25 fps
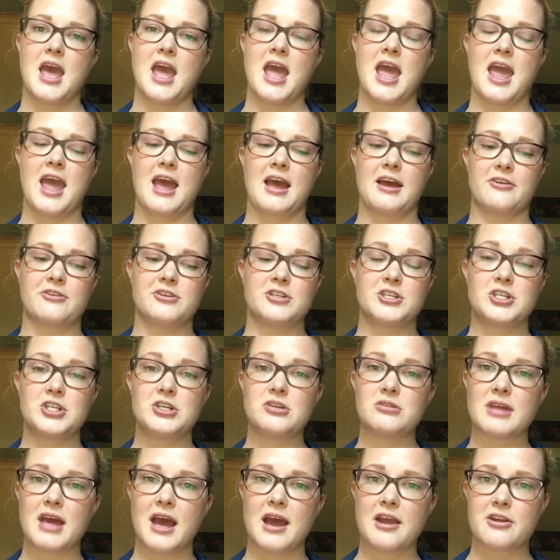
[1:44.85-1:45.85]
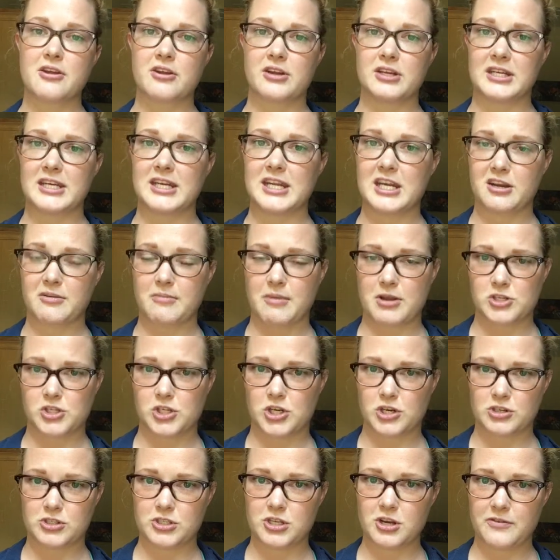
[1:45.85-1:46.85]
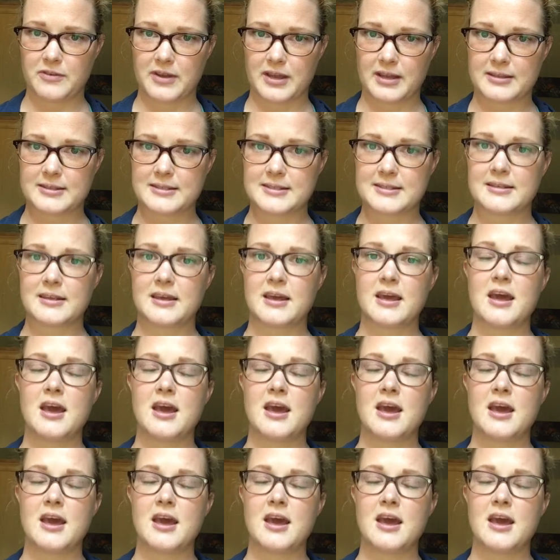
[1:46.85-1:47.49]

and to do that you're going to need to measure your cervix.